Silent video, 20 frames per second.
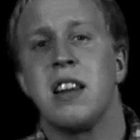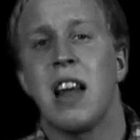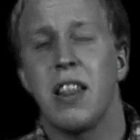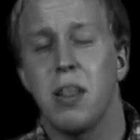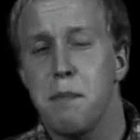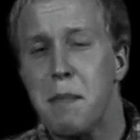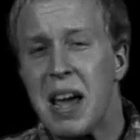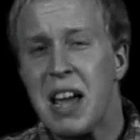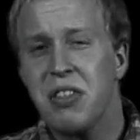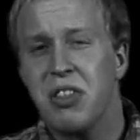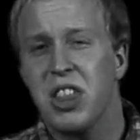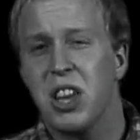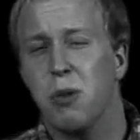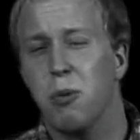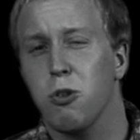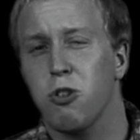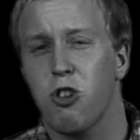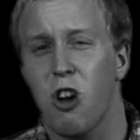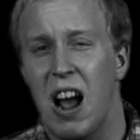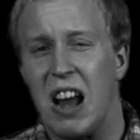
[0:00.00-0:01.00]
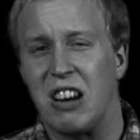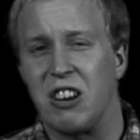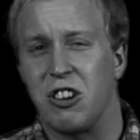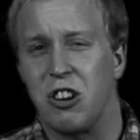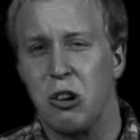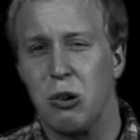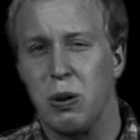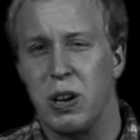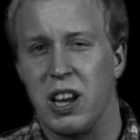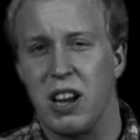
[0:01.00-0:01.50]
Now, the main thing we're trying to
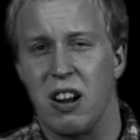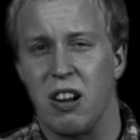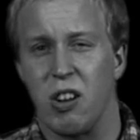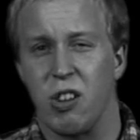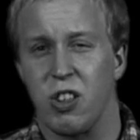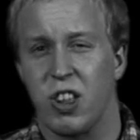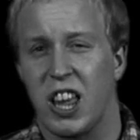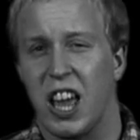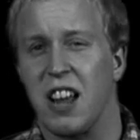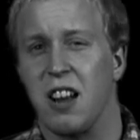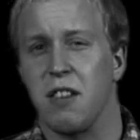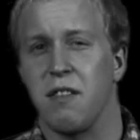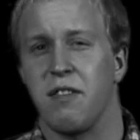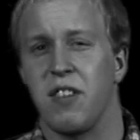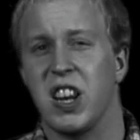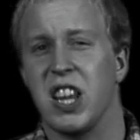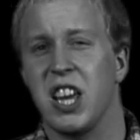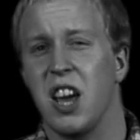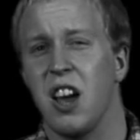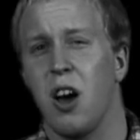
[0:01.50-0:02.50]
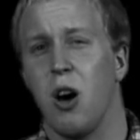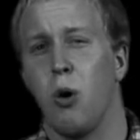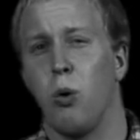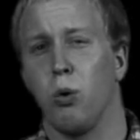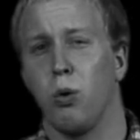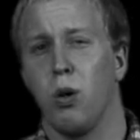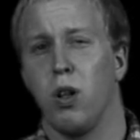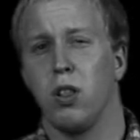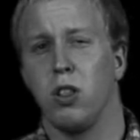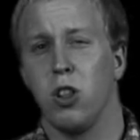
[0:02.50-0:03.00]
do here is get your
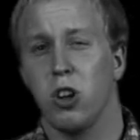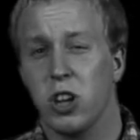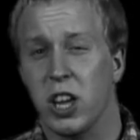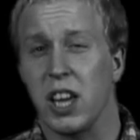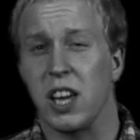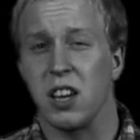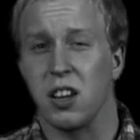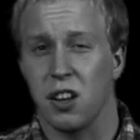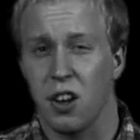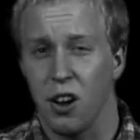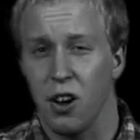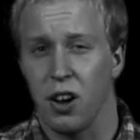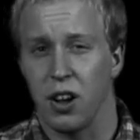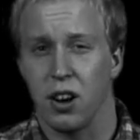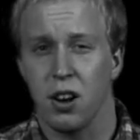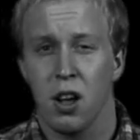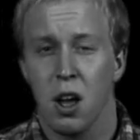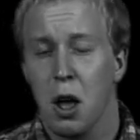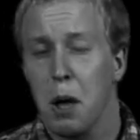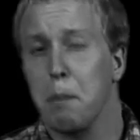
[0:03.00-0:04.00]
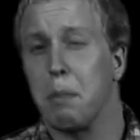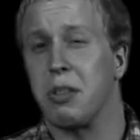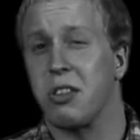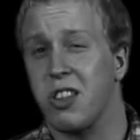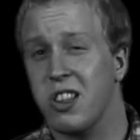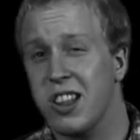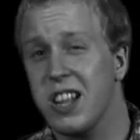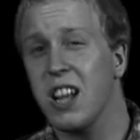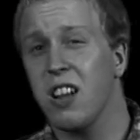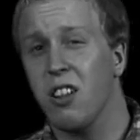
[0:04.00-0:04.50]
video looking good, but
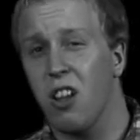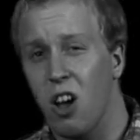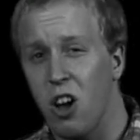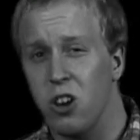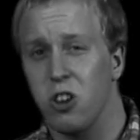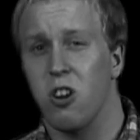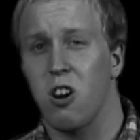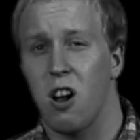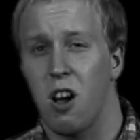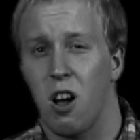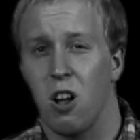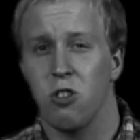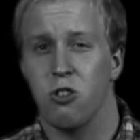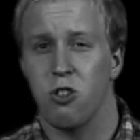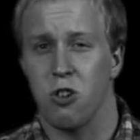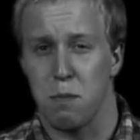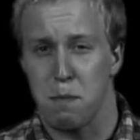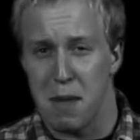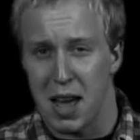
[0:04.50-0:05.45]
still under one hundred